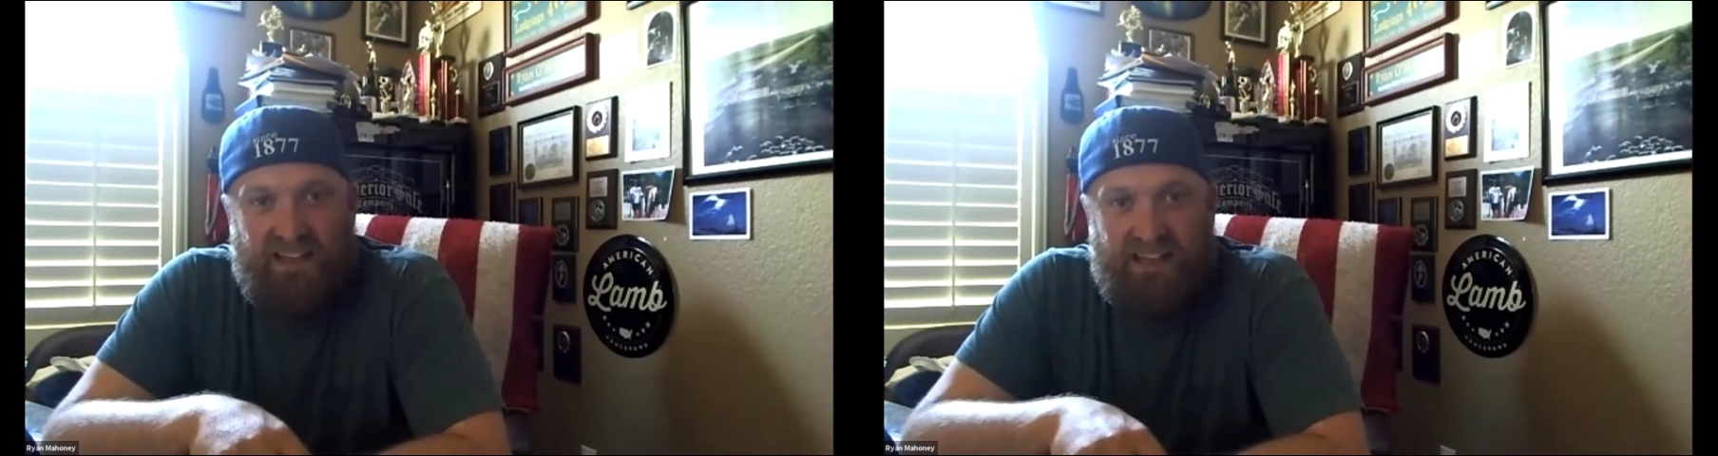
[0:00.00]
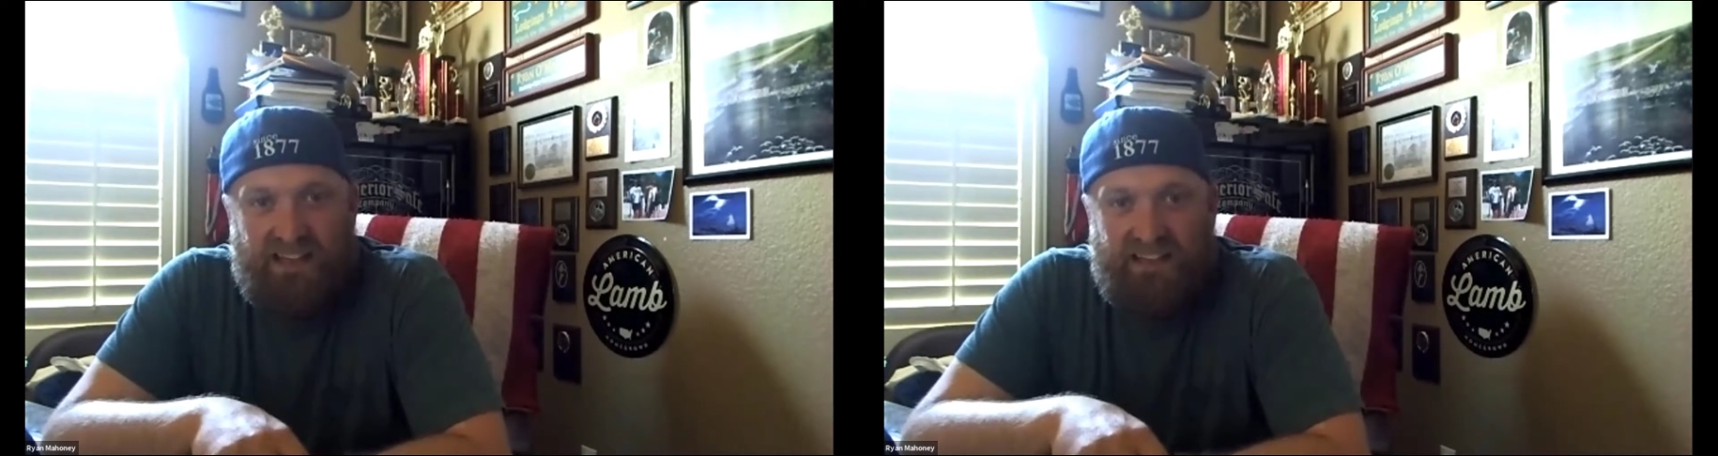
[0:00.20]

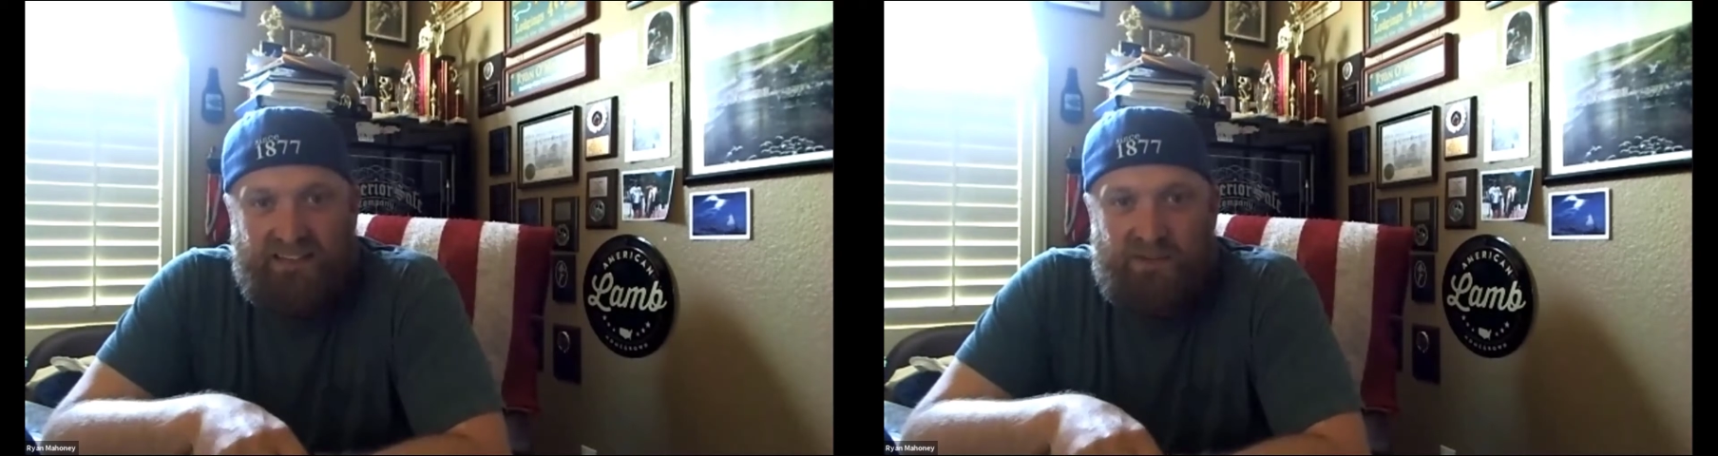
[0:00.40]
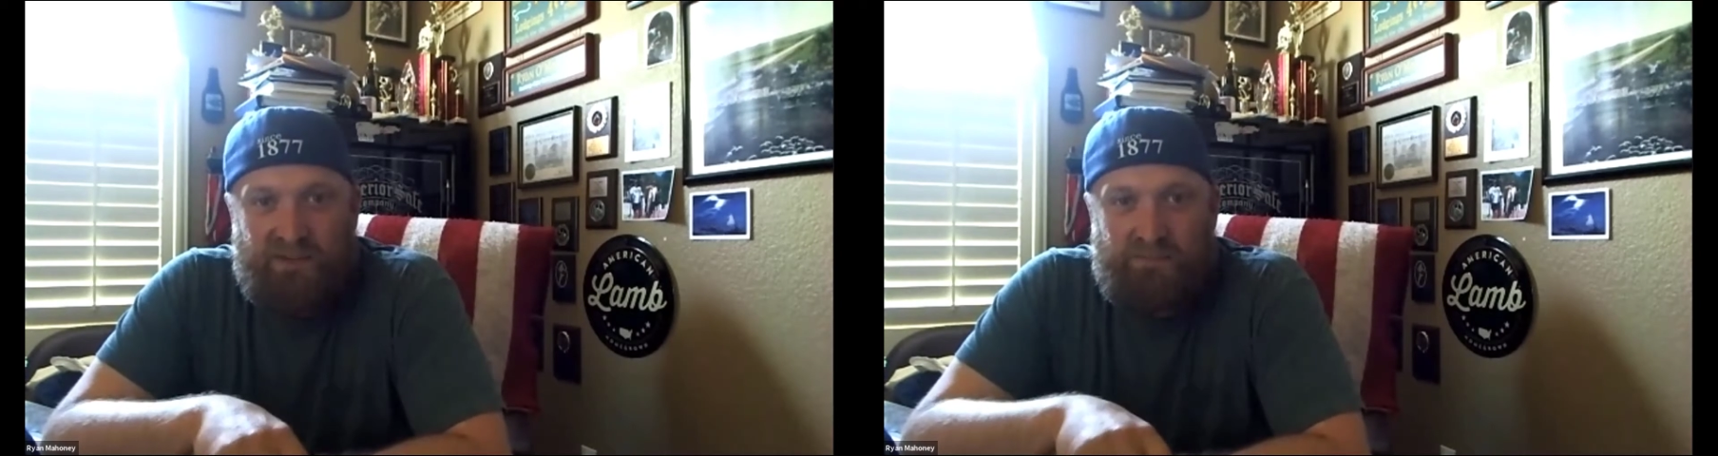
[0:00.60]

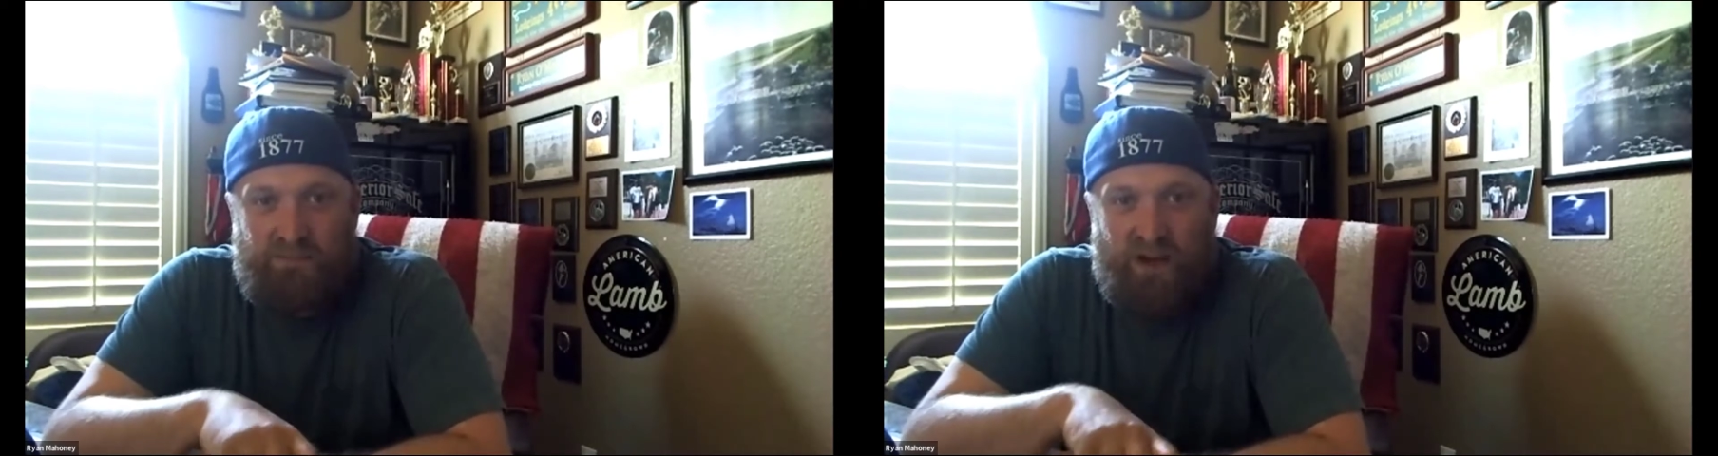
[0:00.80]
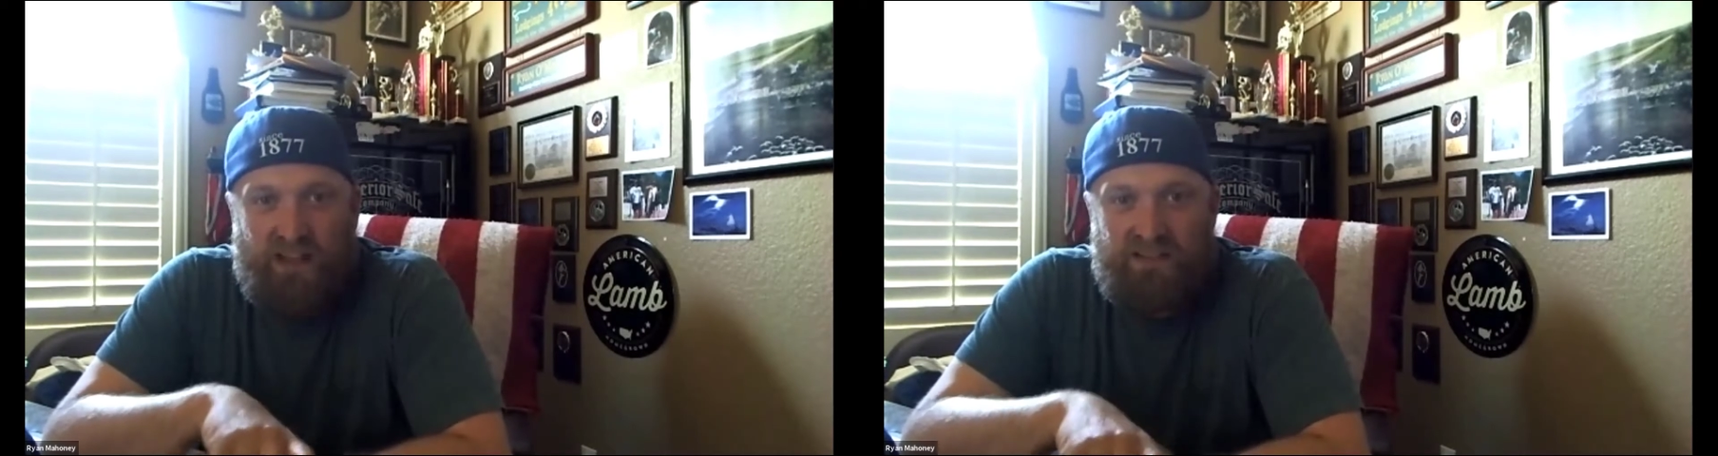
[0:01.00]
That's a
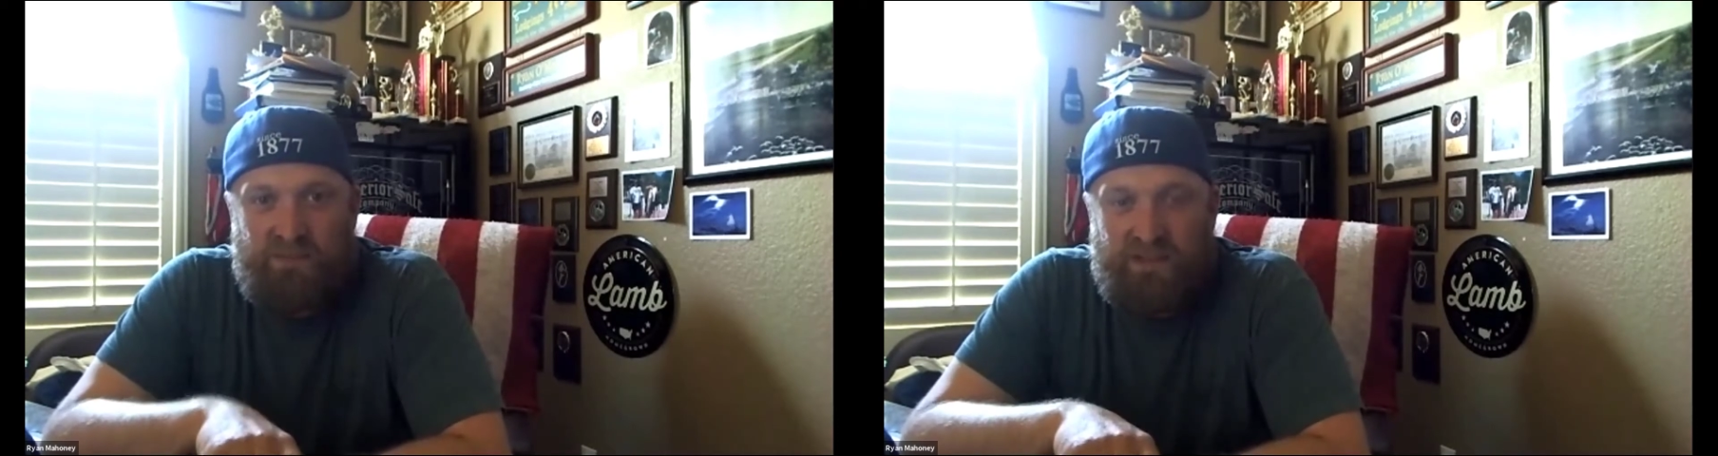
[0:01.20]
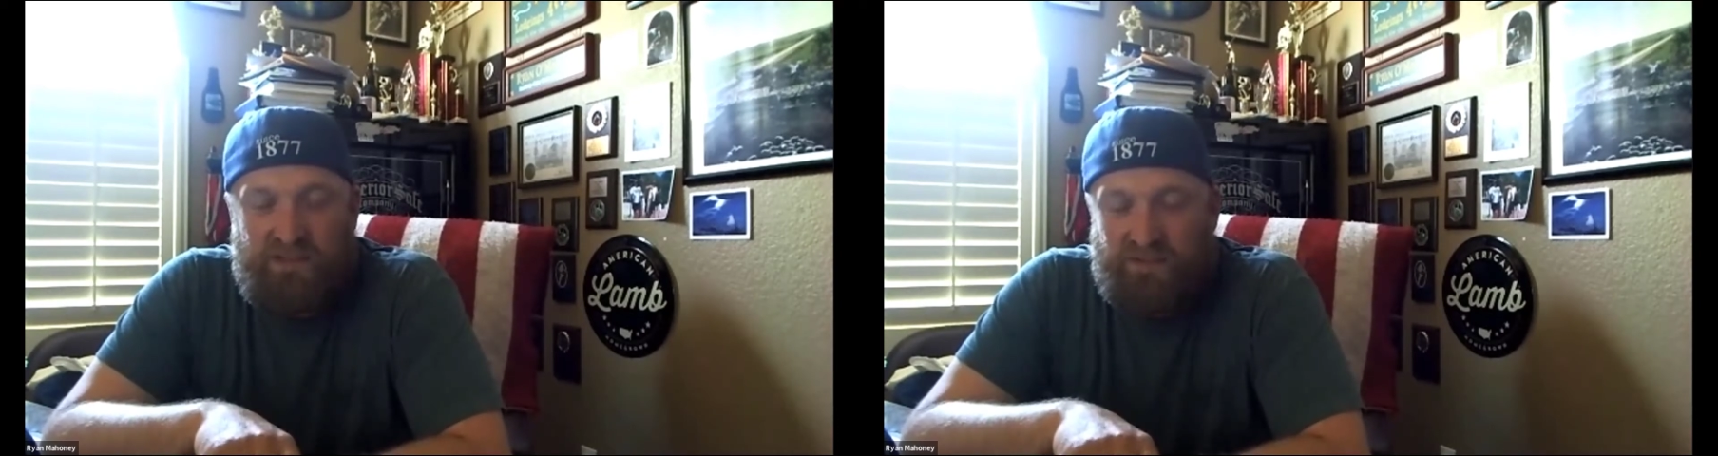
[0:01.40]
recipe